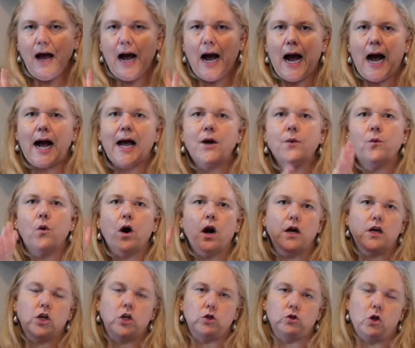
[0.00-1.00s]
I
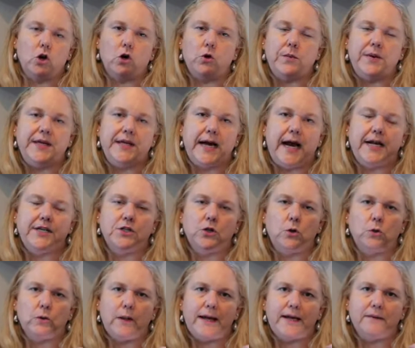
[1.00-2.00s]
want glowy. I
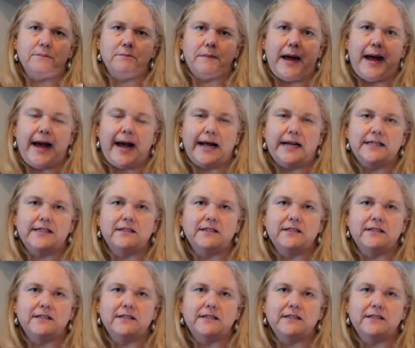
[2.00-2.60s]
don't like matte.